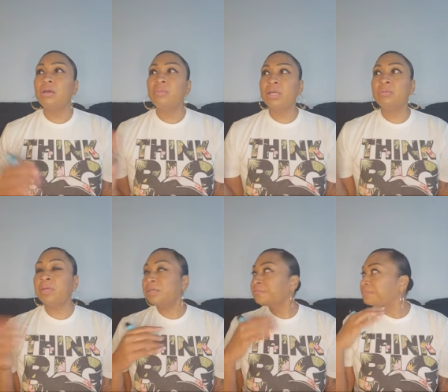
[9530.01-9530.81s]
But
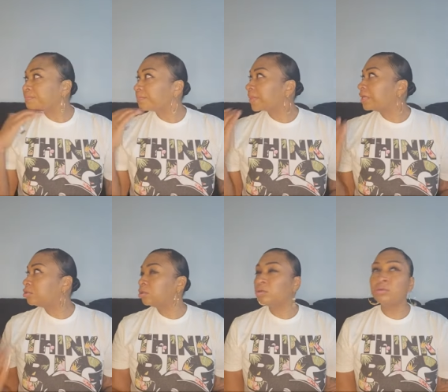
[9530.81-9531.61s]
anyway,
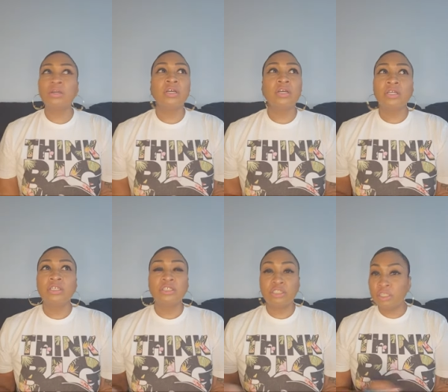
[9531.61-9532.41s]
so
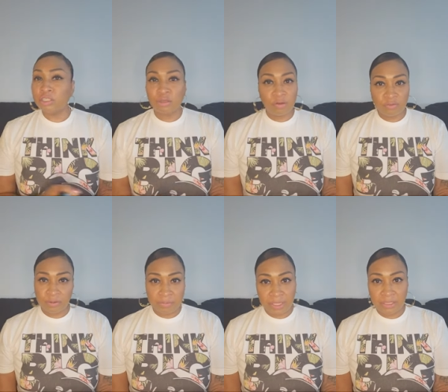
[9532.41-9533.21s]
she stole
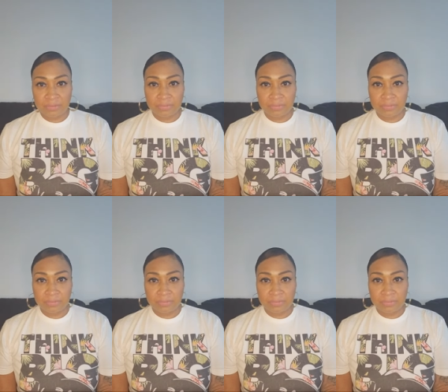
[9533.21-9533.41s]
from me